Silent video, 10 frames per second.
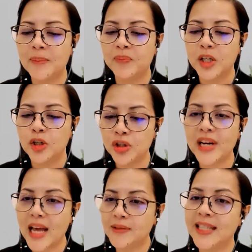
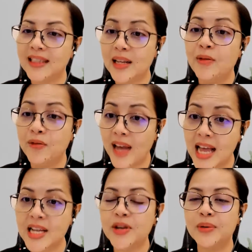should have certain
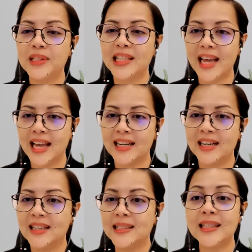values and
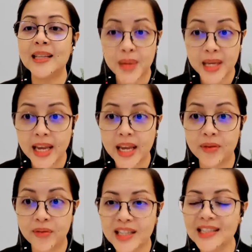certain
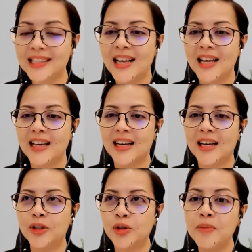behaviors
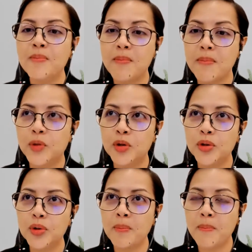
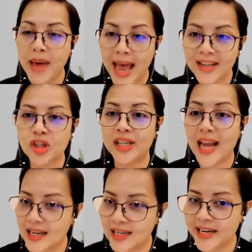to match
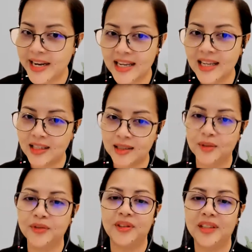that learning
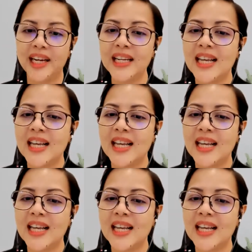curve, right?